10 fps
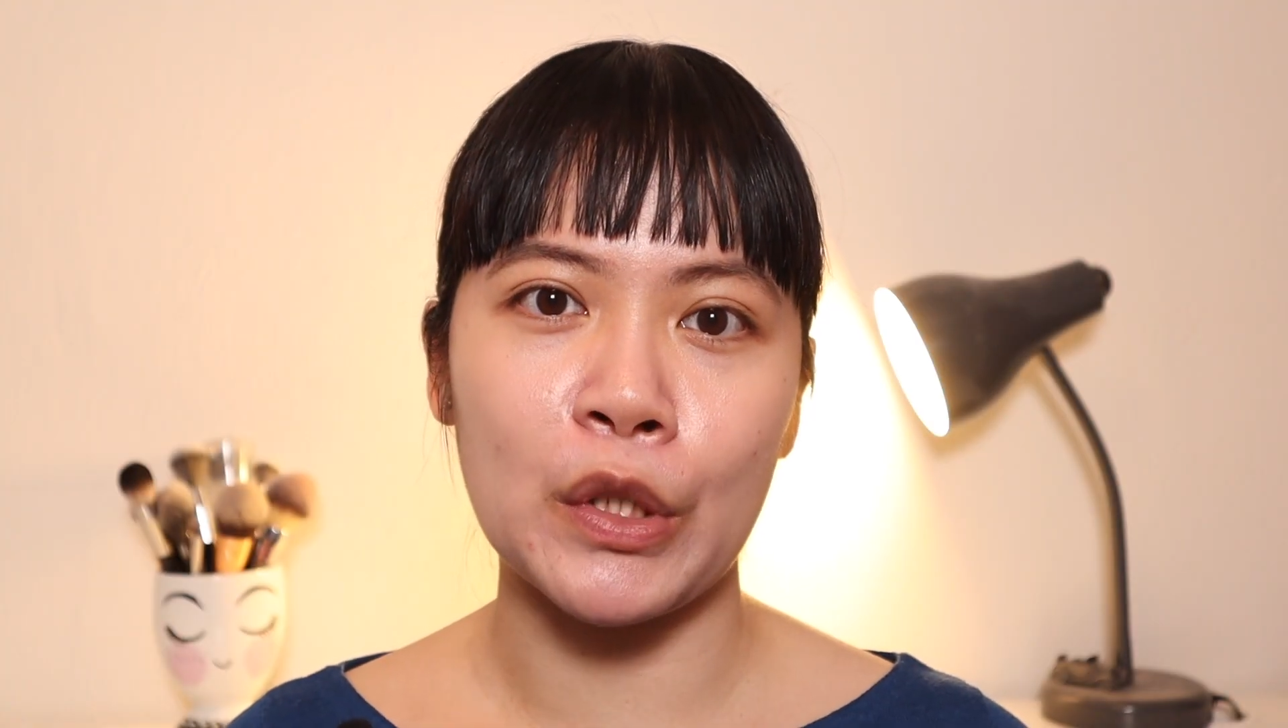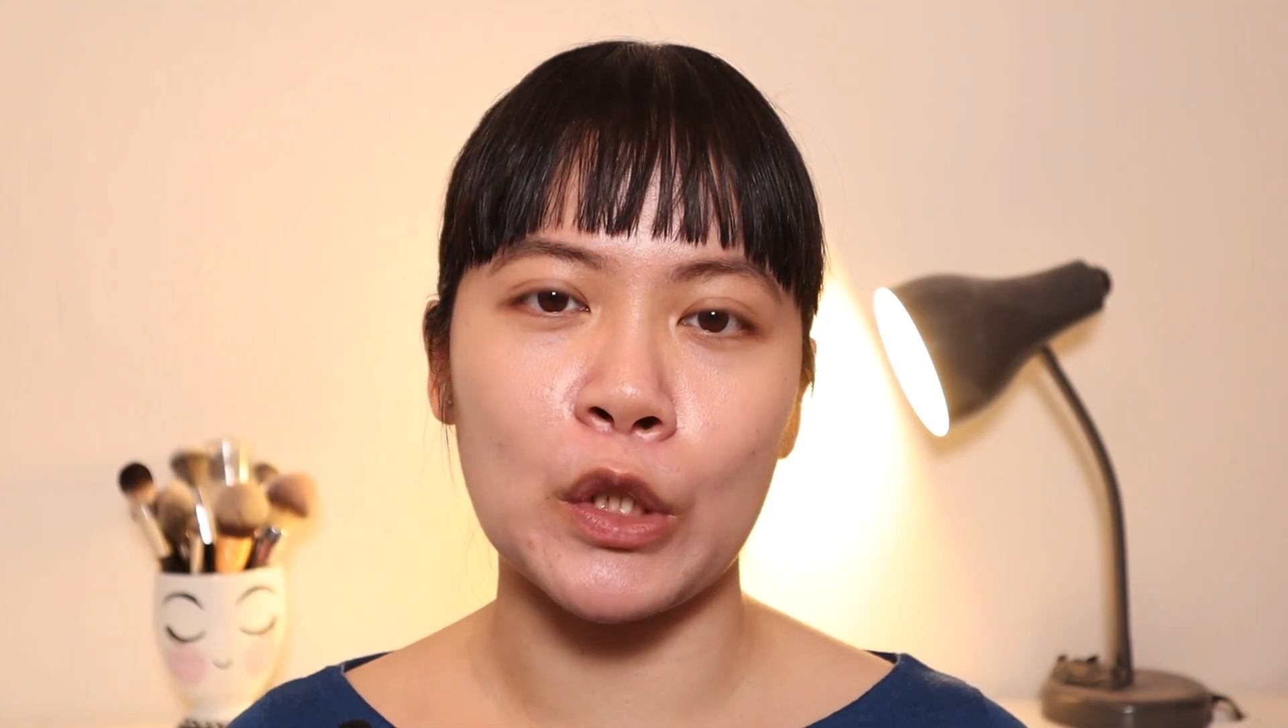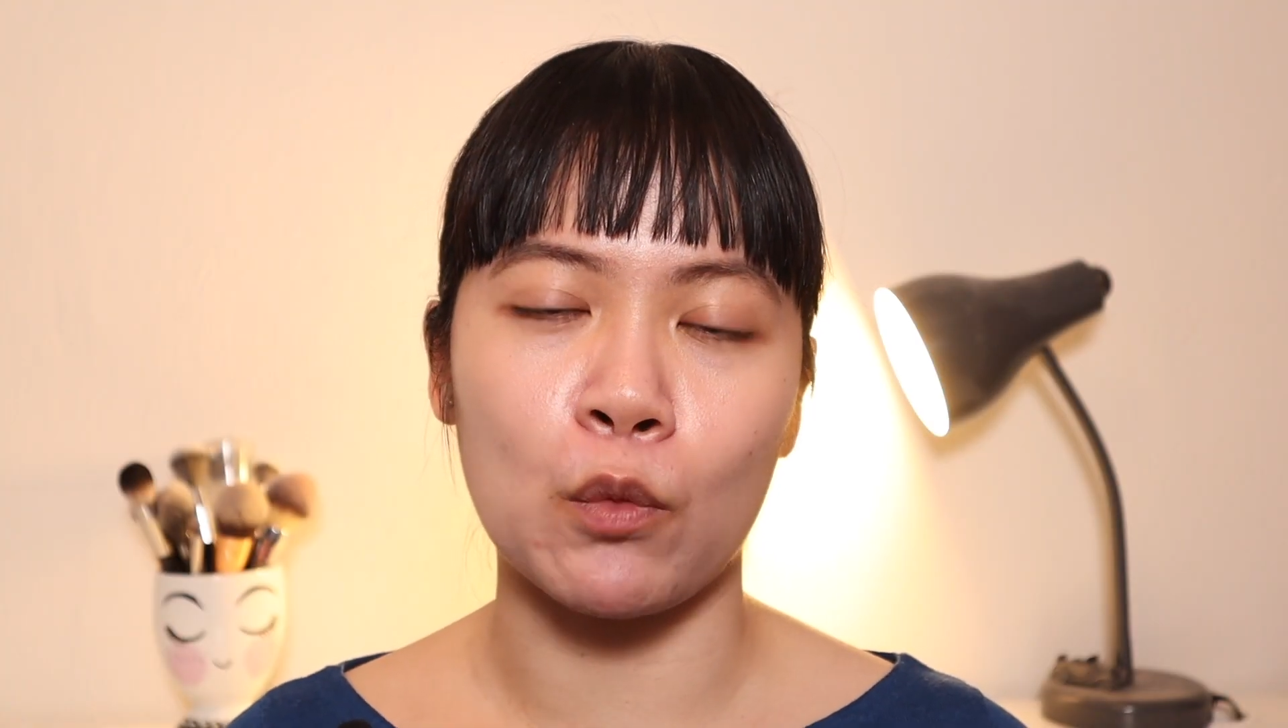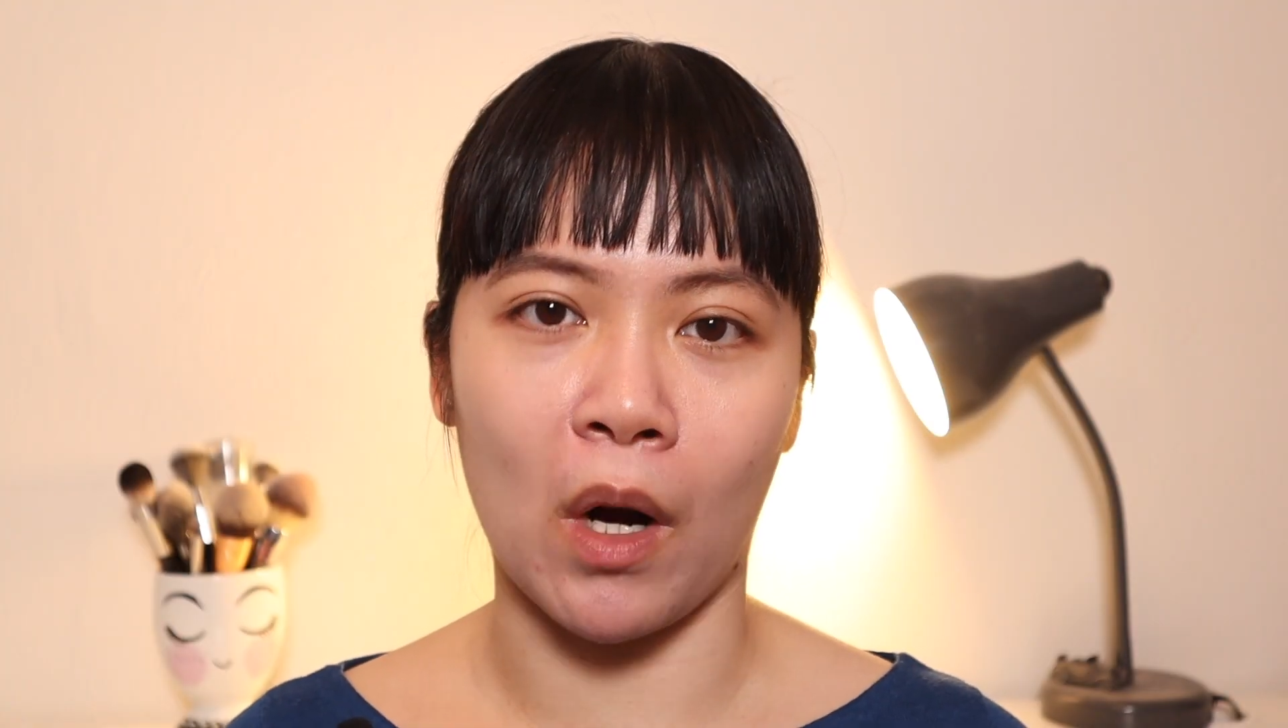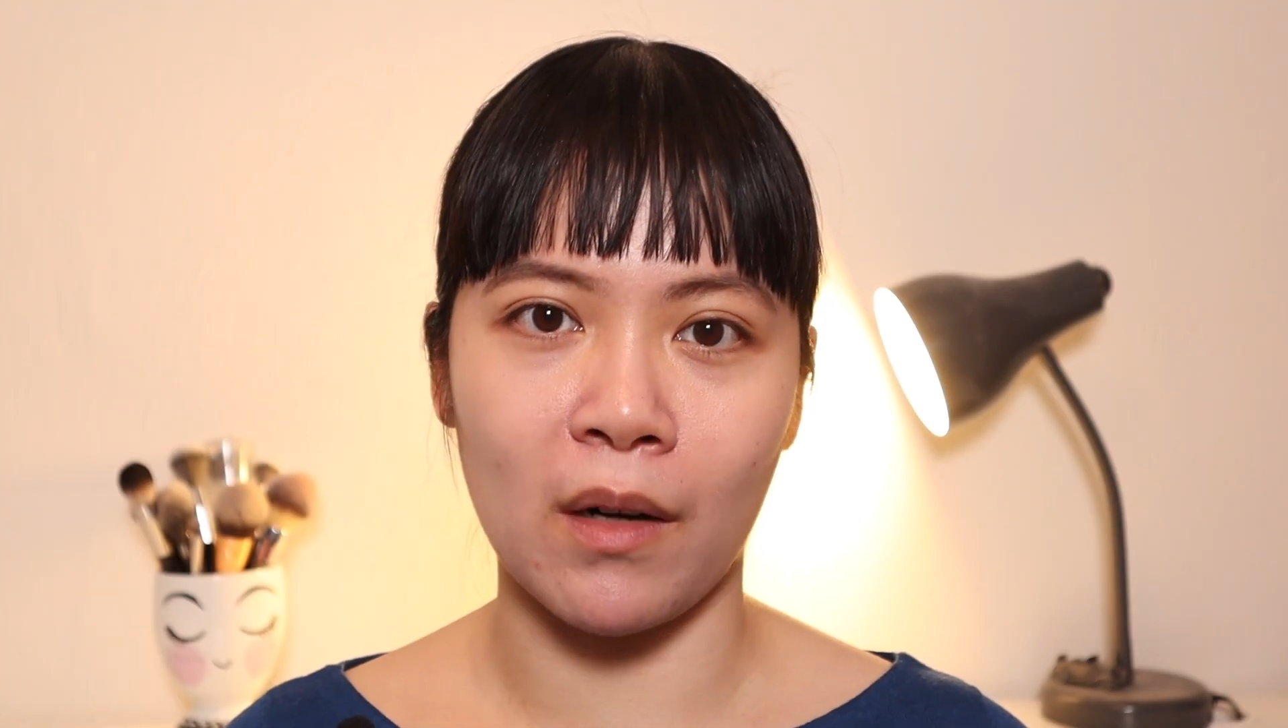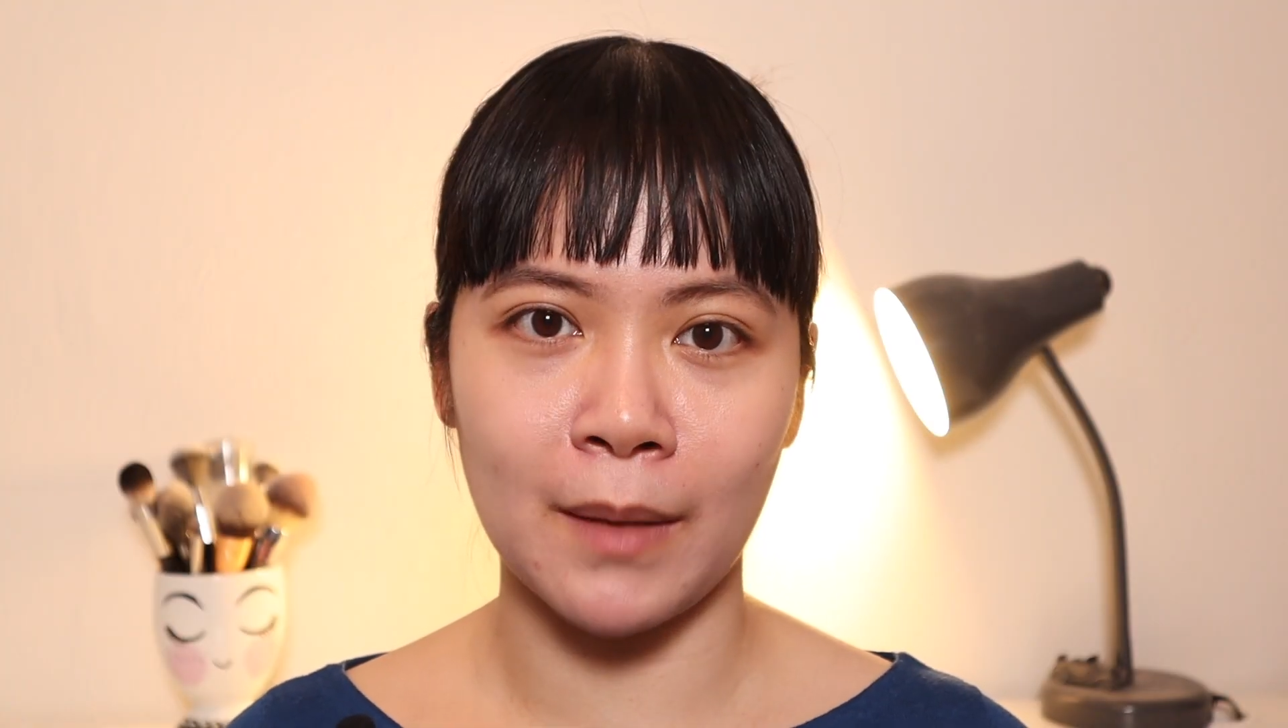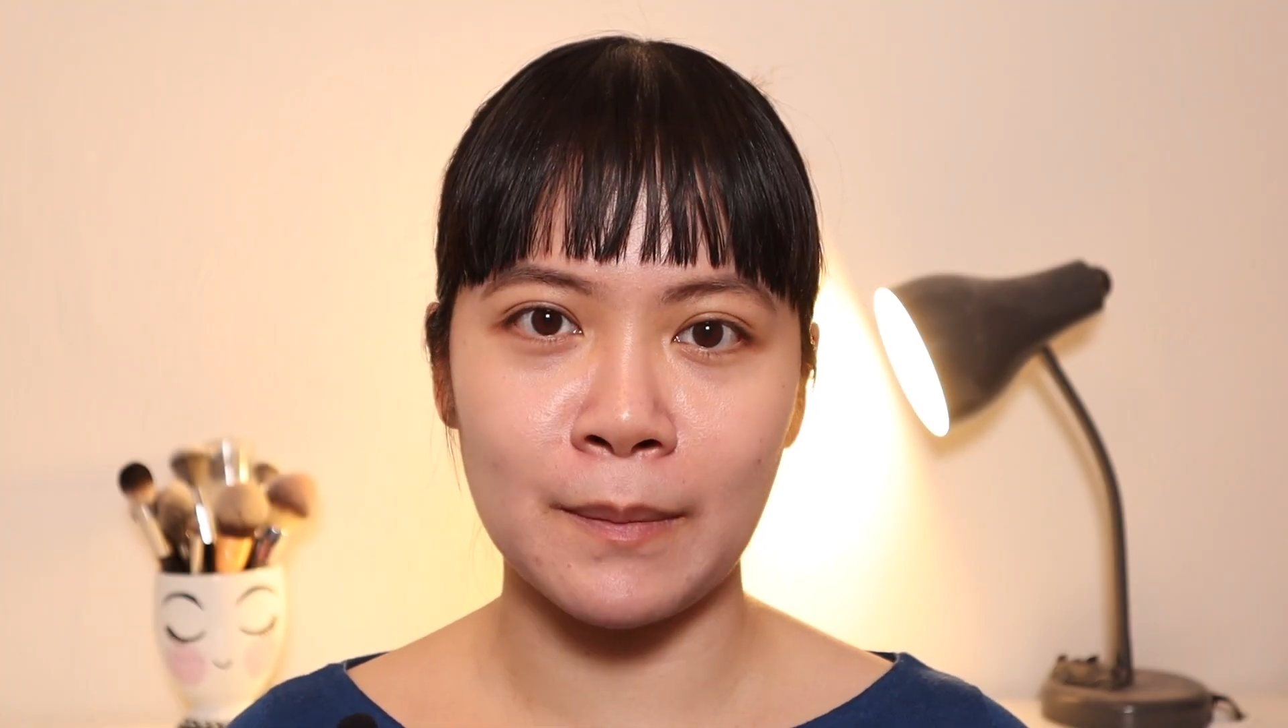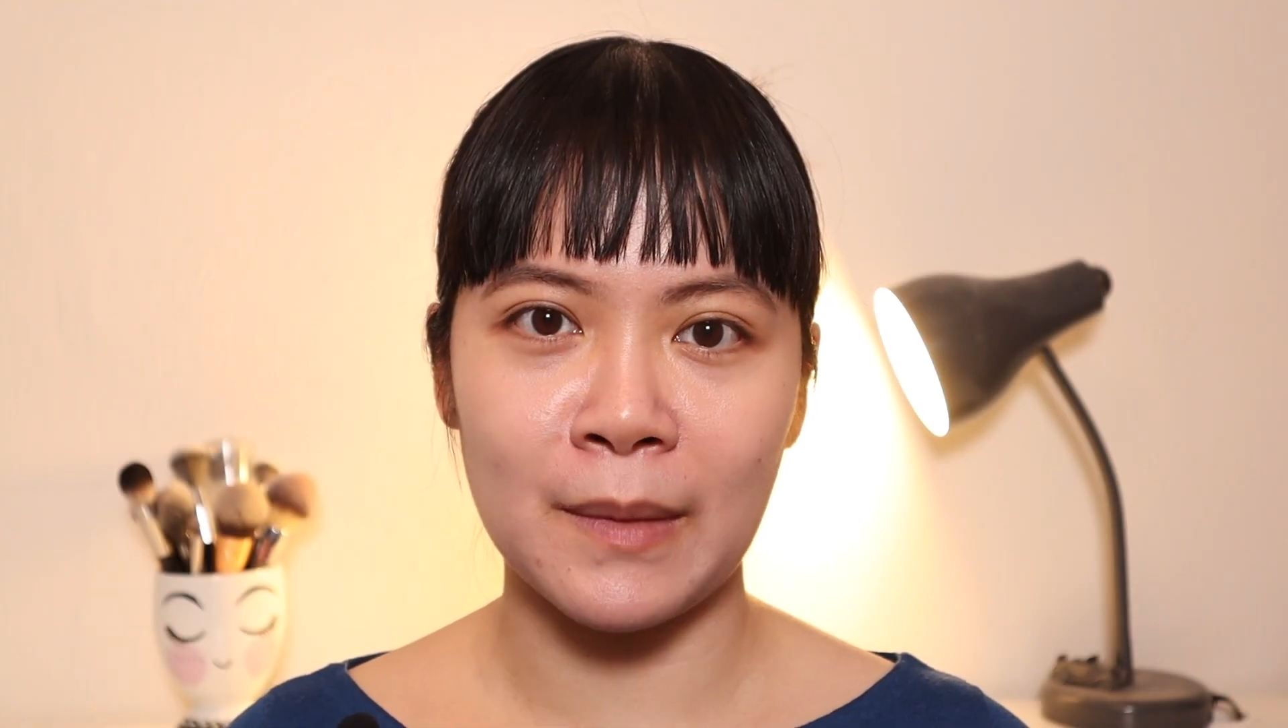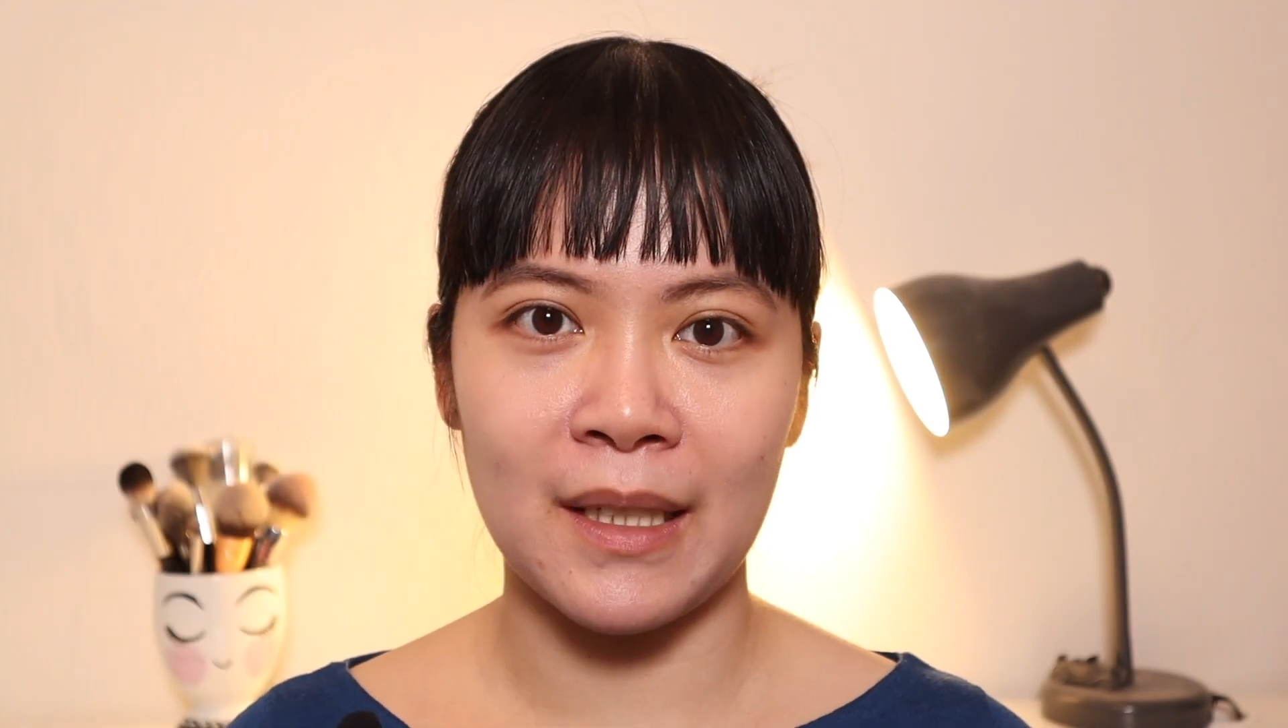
here, welcome.